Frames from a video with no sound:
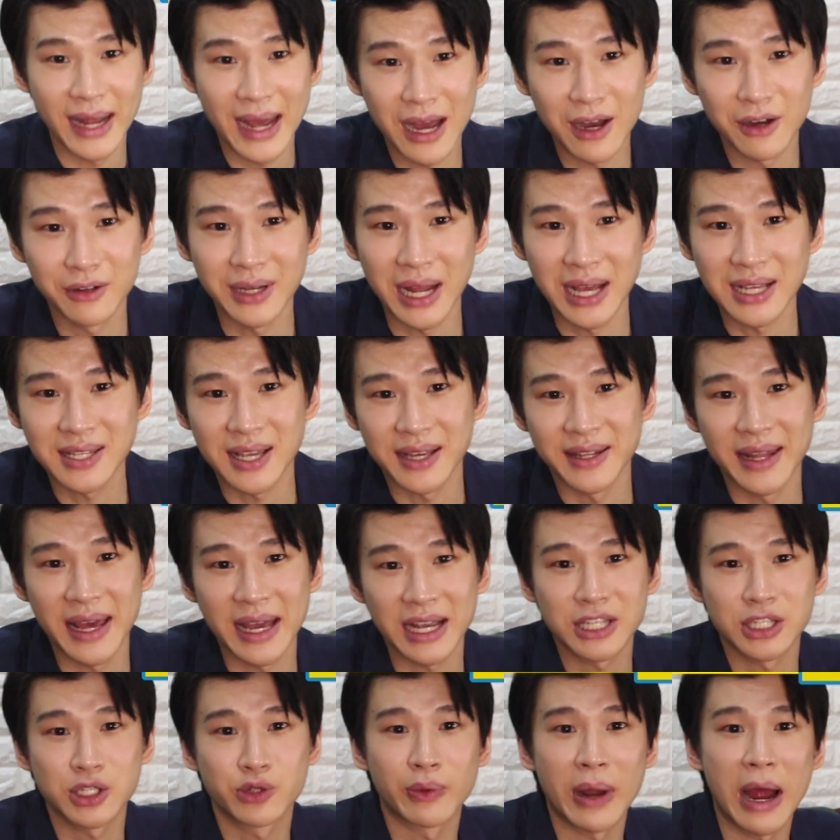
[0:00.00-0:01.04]
now, nasa
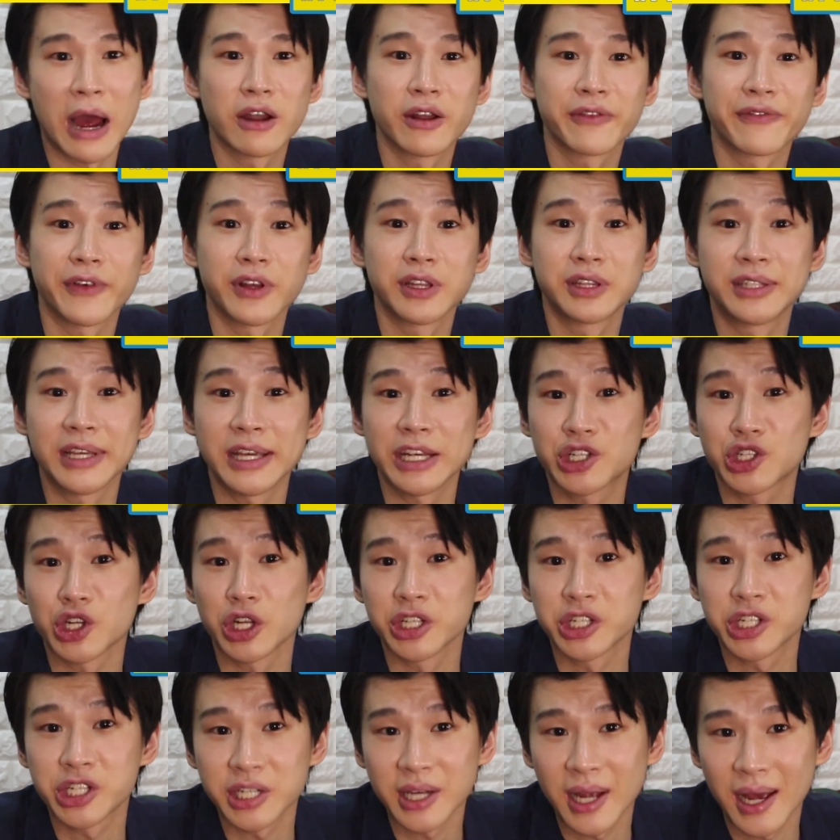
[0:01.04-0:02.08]
next round of
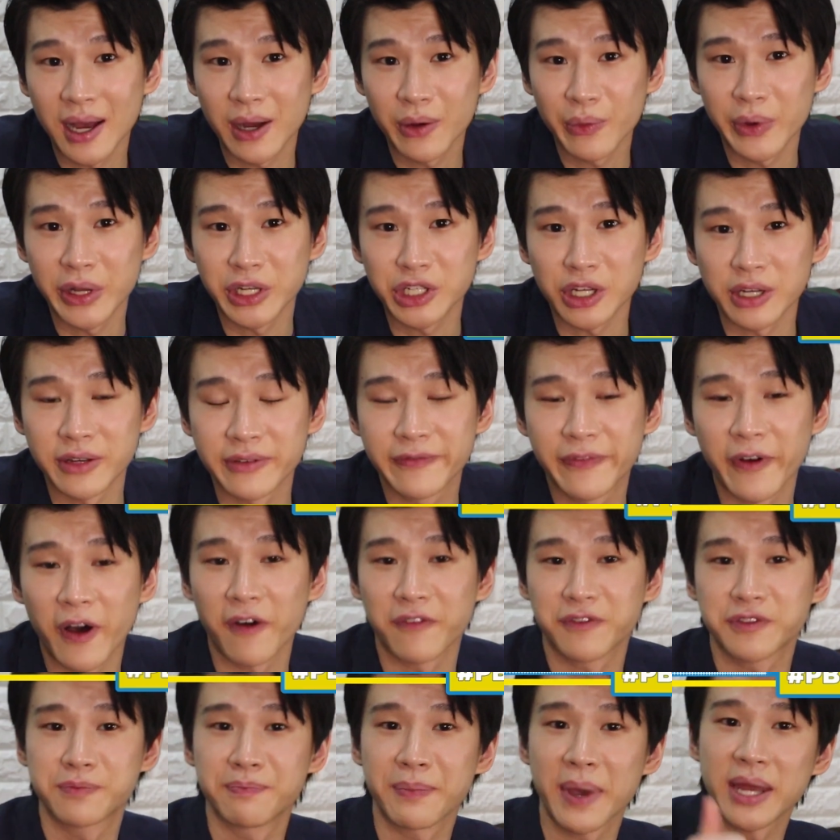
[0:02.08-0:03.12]
audition siya, which
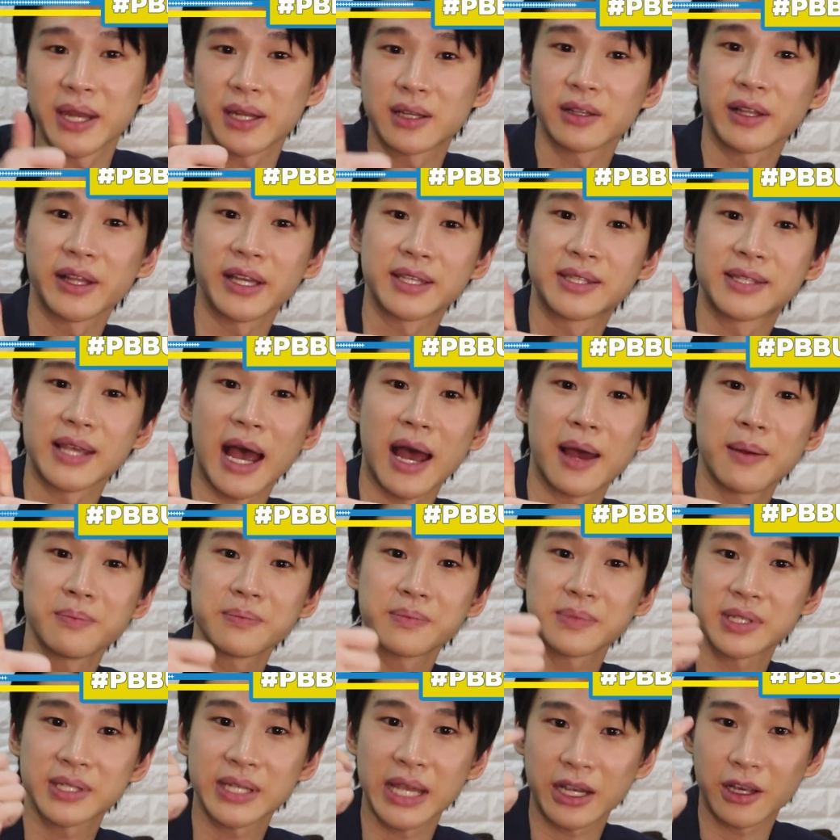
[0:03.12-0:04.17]
involves medical
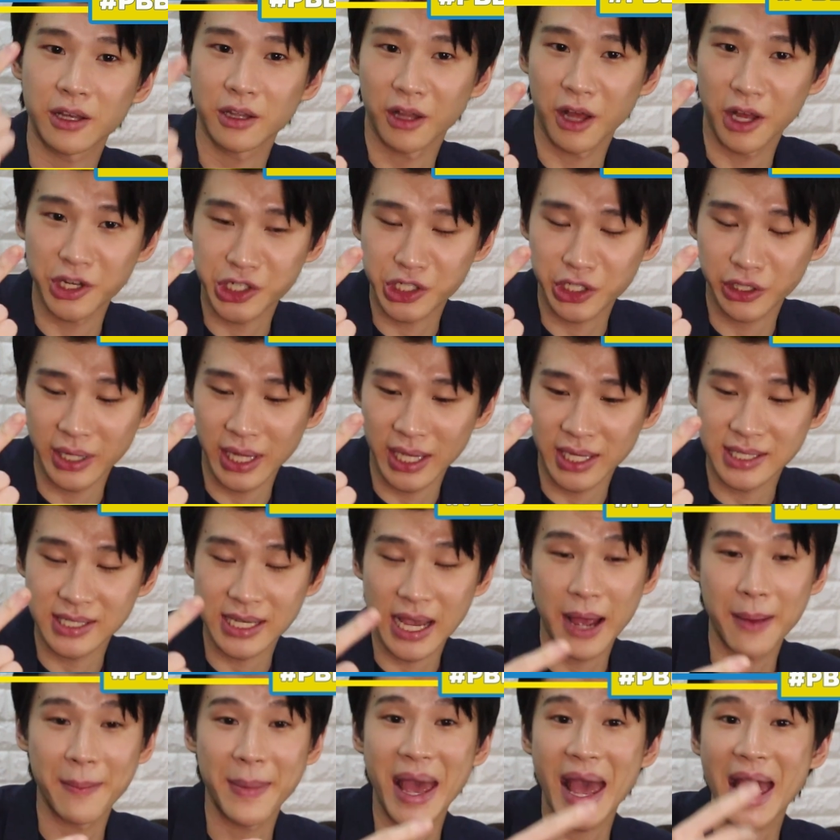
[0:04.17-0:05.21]
exam, psychological
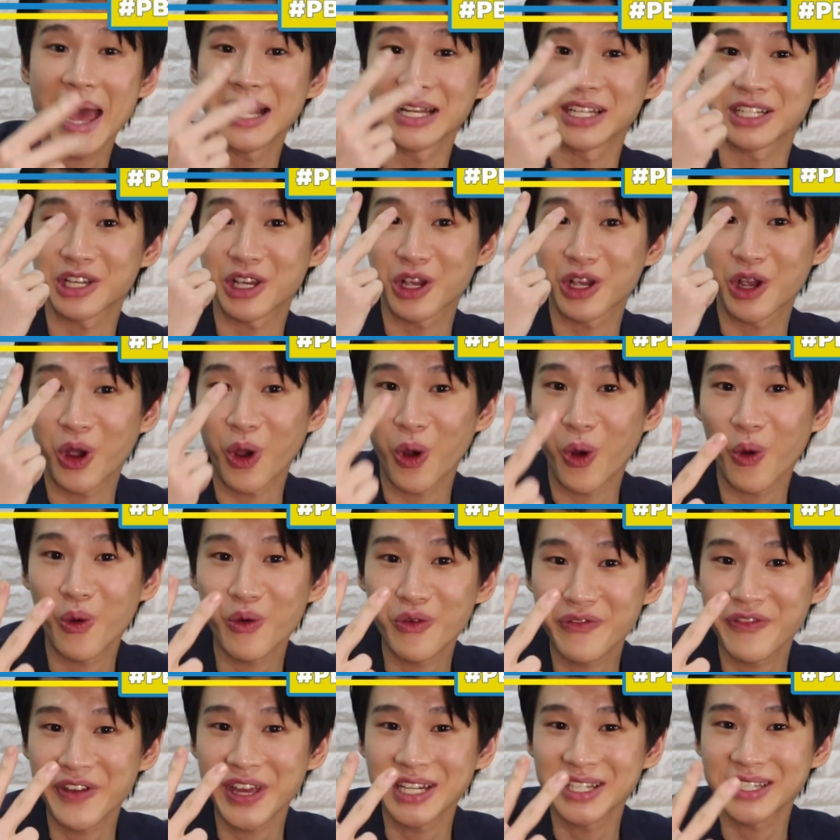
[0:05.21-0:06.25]
exam, and
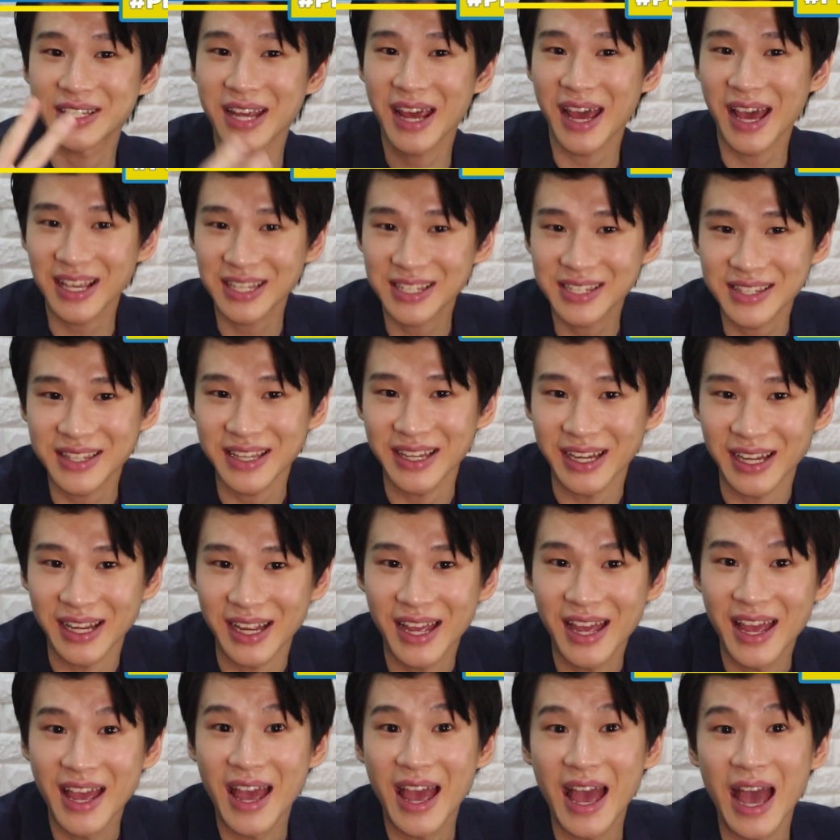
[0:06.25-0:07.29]
COVID testing.
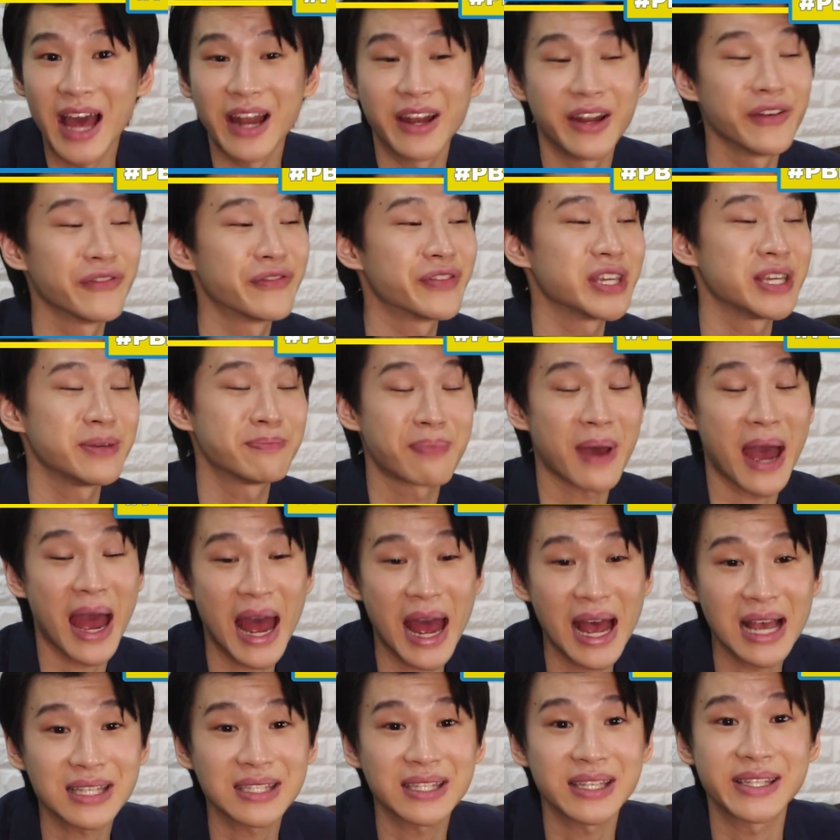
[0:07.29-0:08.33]
And if he
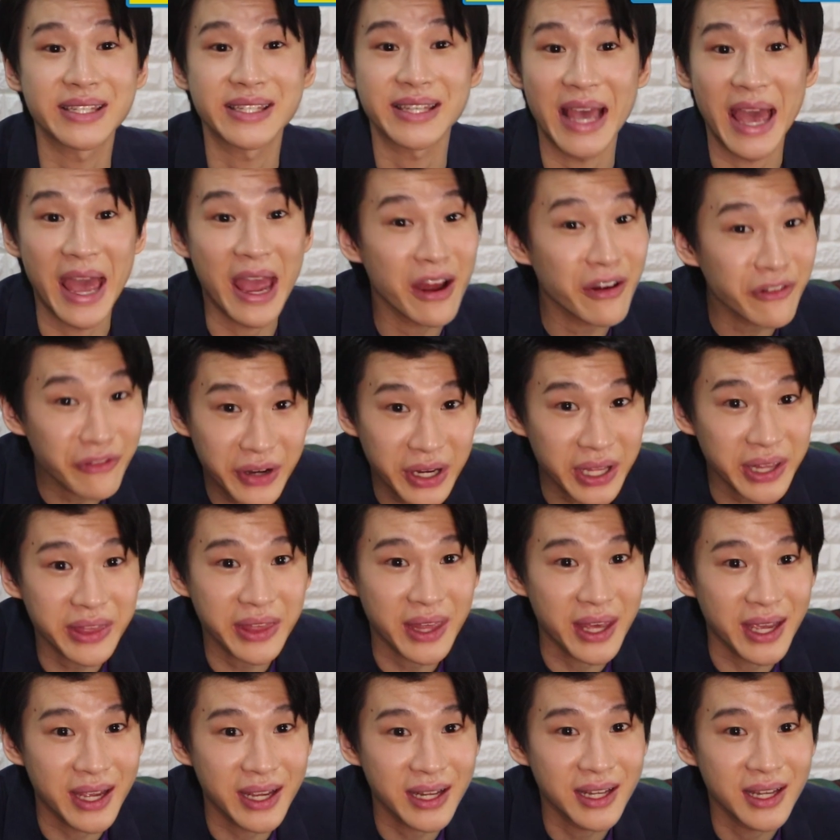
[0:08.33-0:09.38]
passes
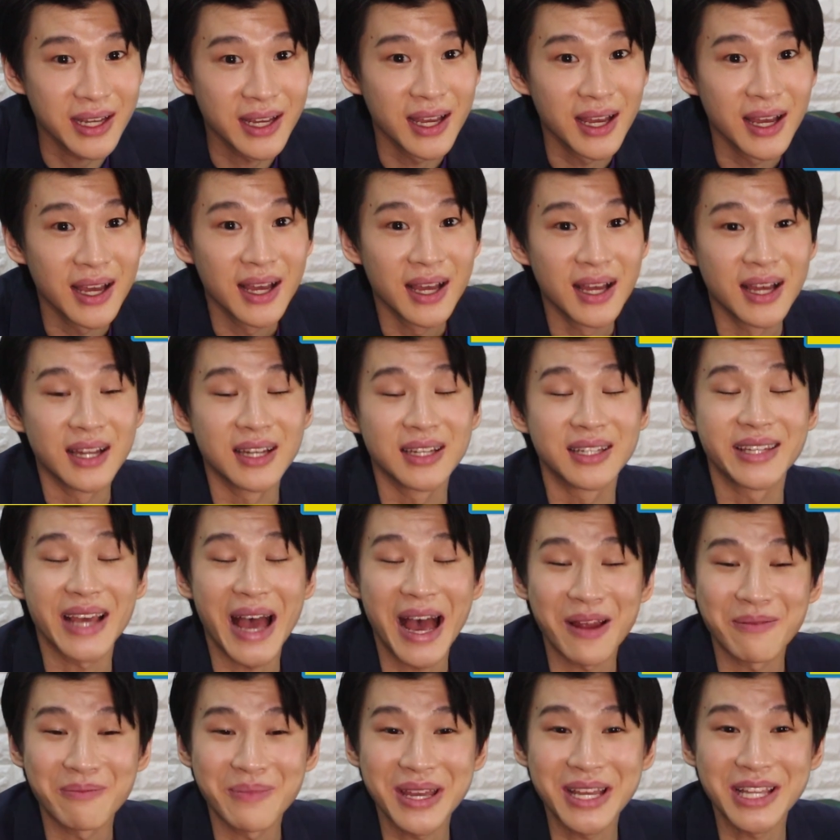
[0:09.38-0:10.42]
everything,
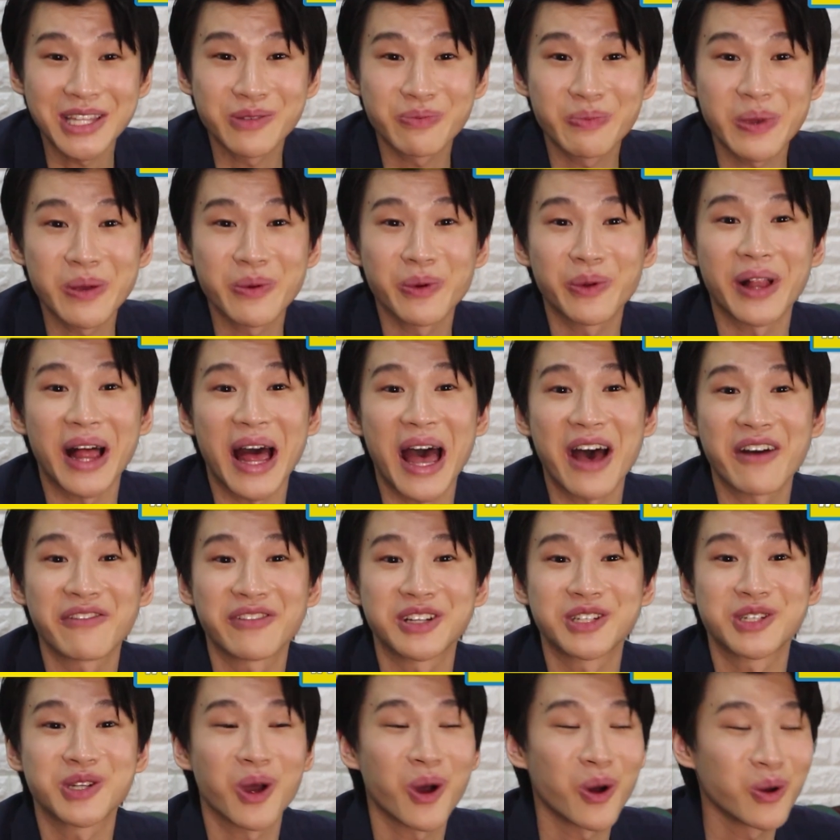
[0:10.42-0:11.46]
that means we will have
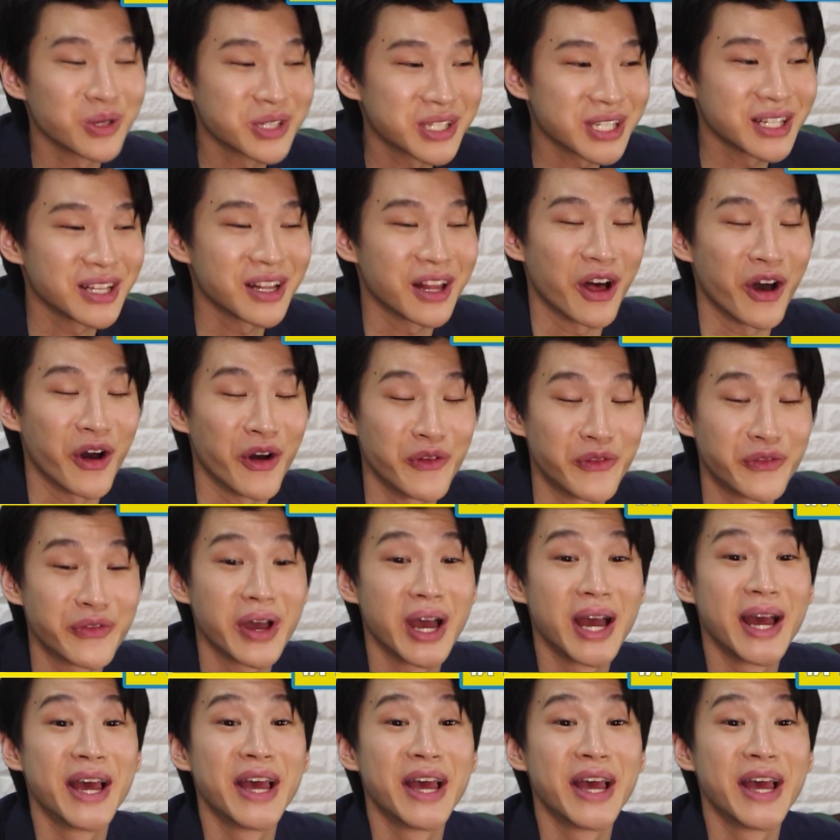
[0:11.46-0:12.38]
a total of